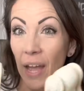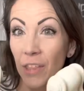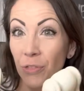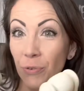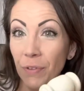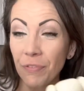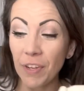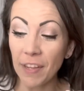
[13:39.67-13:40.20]

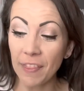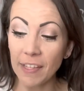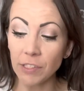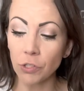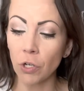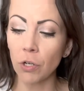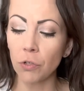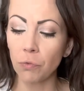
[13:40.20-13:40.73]
thrifted these
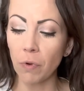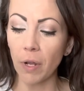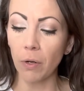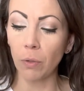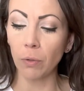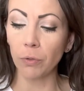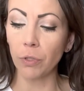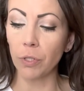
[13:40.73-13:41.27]
curtain rod
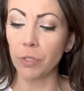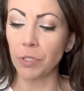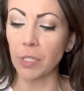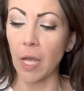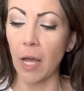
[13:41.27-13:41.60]
holders.